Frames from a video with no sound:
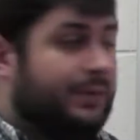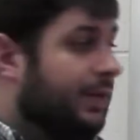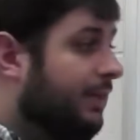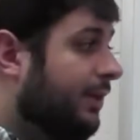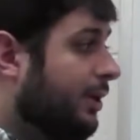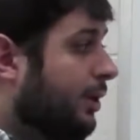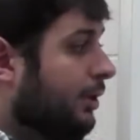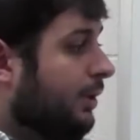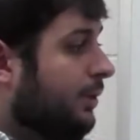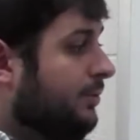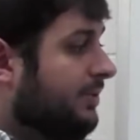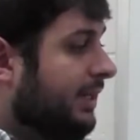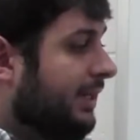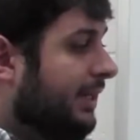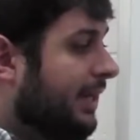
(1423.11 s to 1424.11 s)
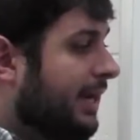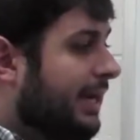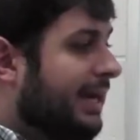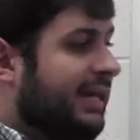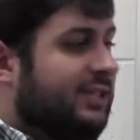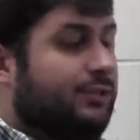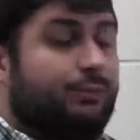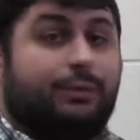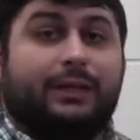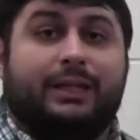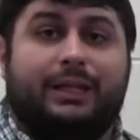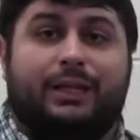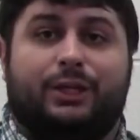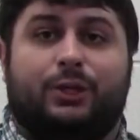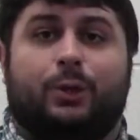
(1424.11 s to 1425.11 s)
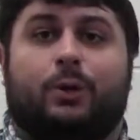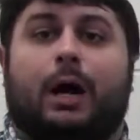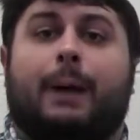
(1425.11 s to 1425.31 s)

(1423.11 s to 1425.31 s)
The closing is really your